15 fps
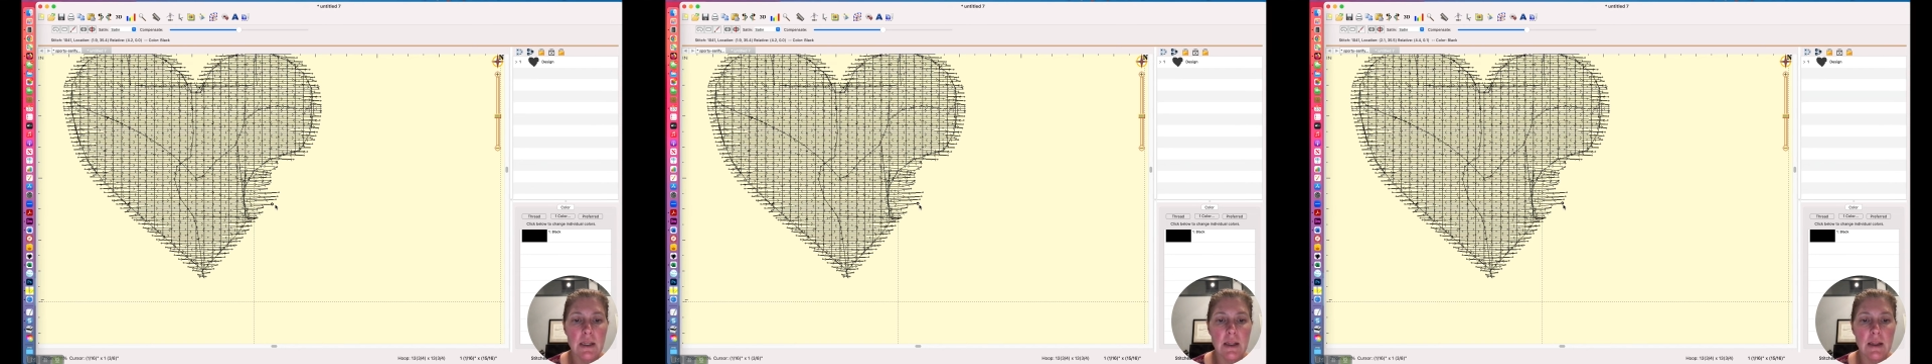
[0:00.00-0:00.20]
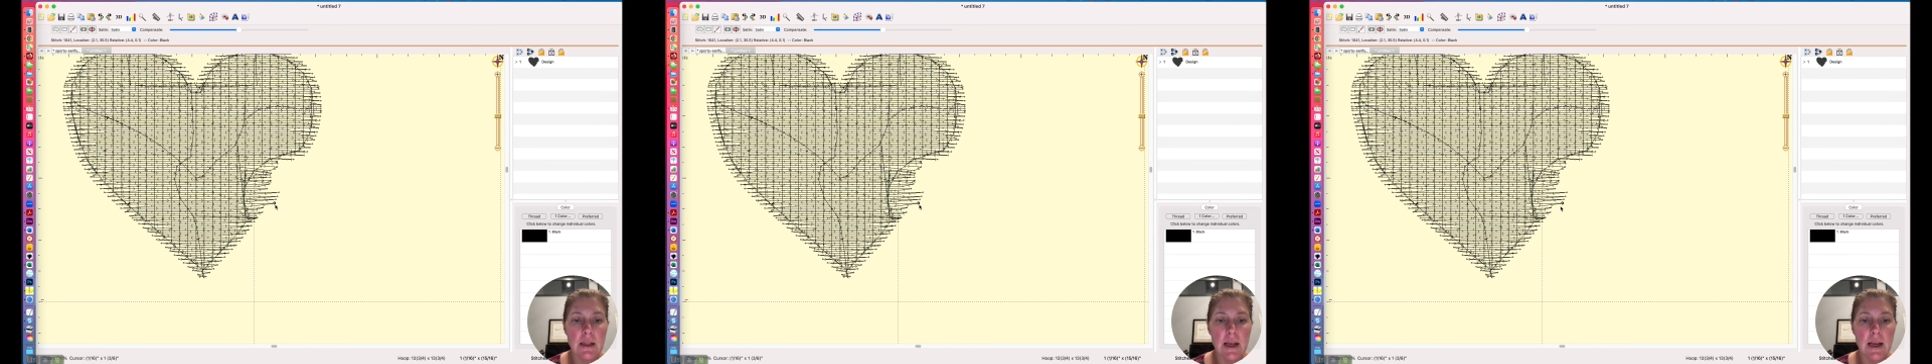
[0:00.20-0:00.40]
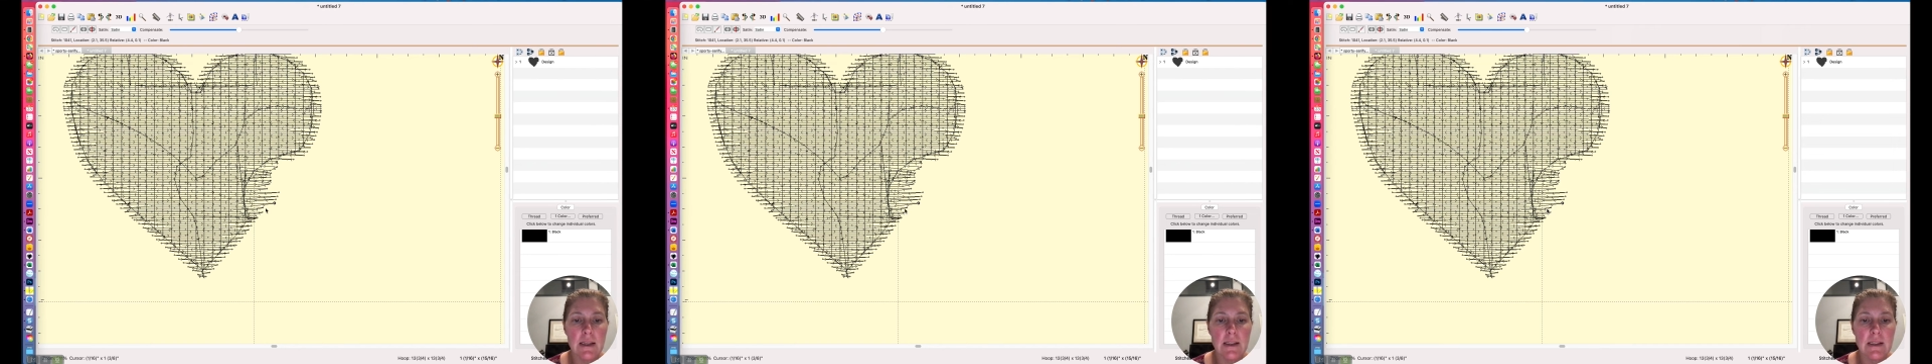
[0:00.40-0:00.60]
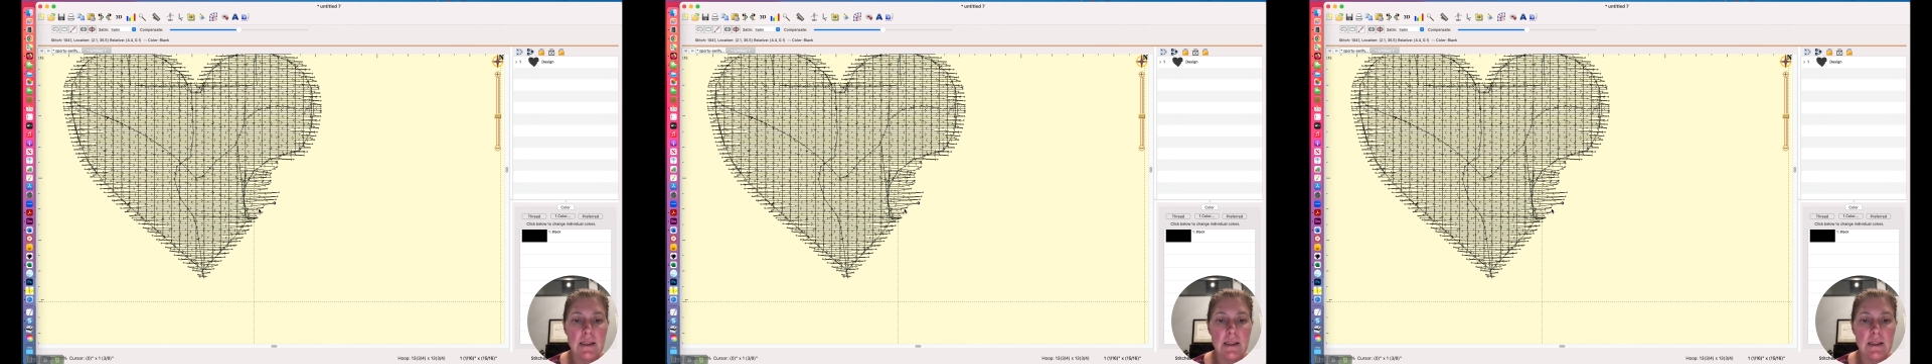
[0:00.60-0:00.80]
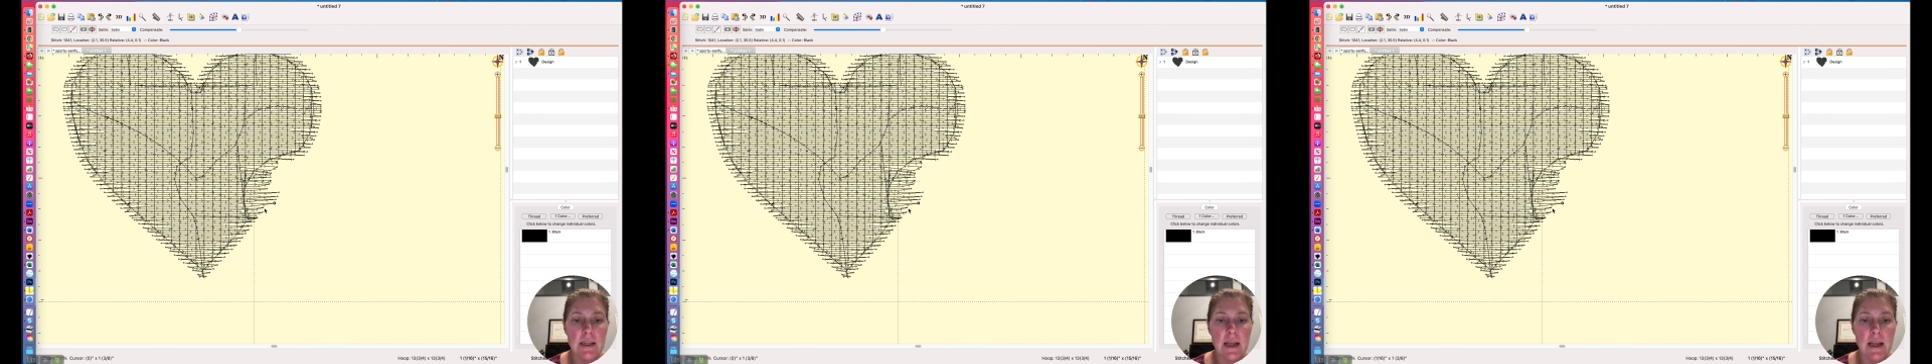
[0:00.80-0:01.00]
less
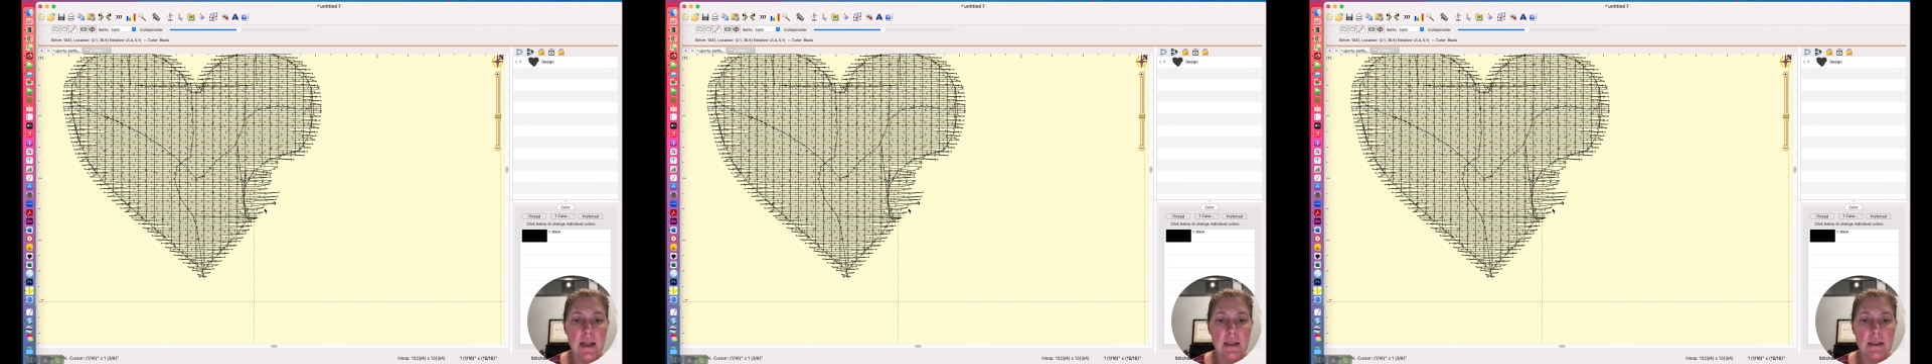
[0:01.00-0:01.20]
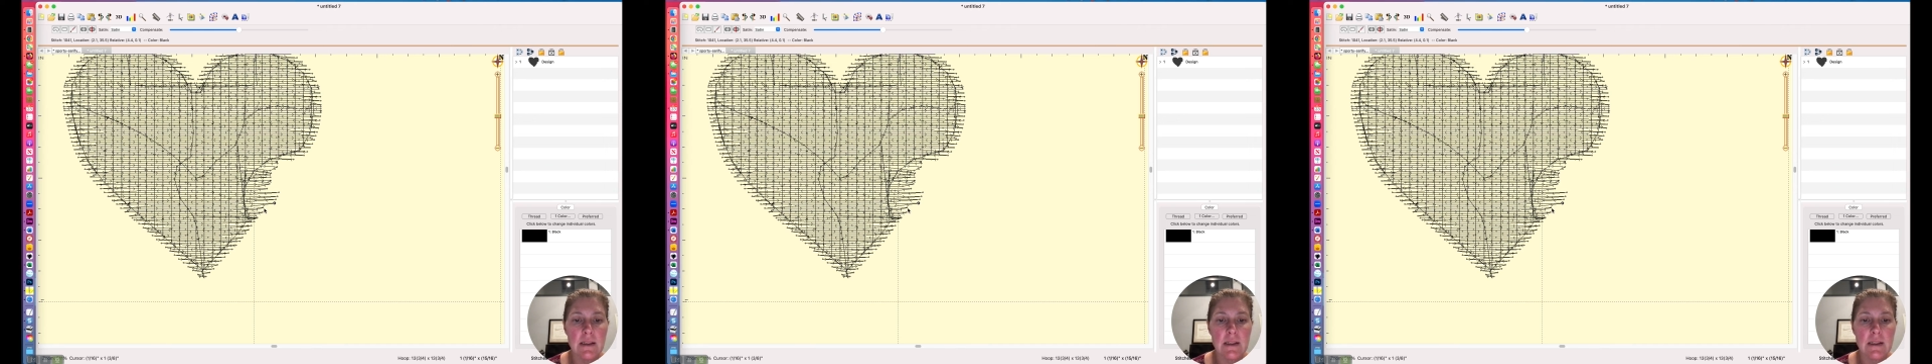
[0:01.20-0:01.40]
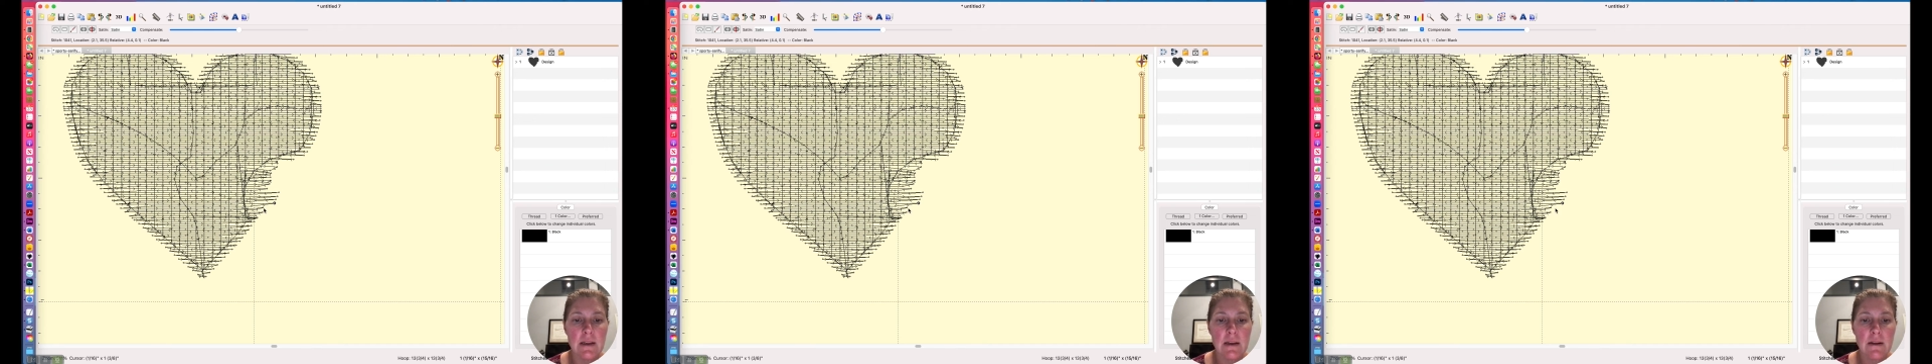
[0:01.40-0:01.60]
dense,